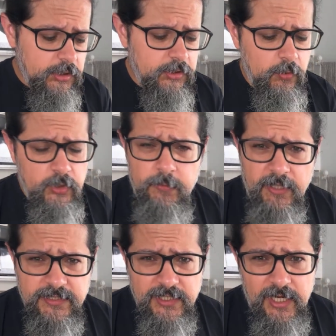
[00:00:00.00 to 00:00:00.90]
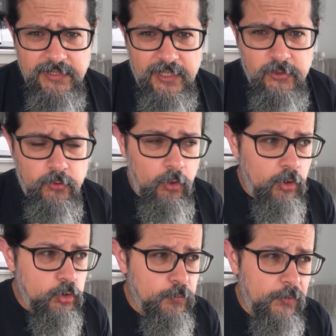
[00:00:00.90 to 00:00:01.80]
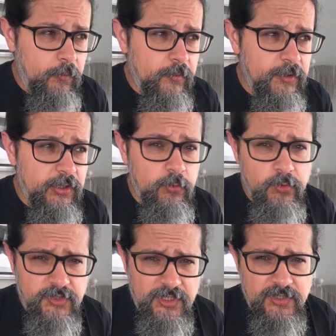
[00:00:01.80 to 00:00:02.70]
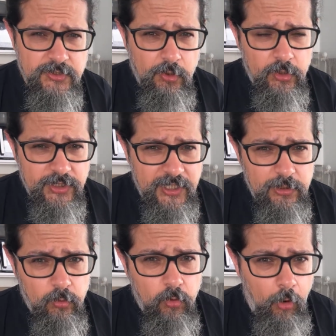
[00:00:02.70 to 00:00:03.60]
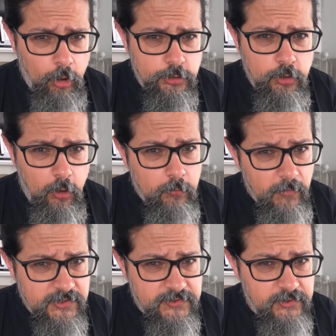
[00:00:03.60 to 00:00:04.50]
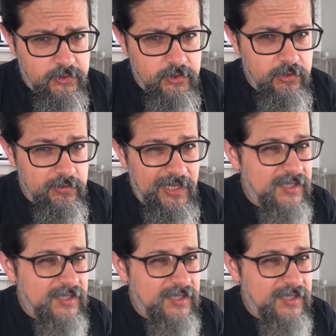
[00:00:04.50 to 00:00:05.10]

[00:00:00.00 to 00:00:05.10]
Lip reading: The only mustard I'll tell you not to probably use is your yellow hot dog mustard.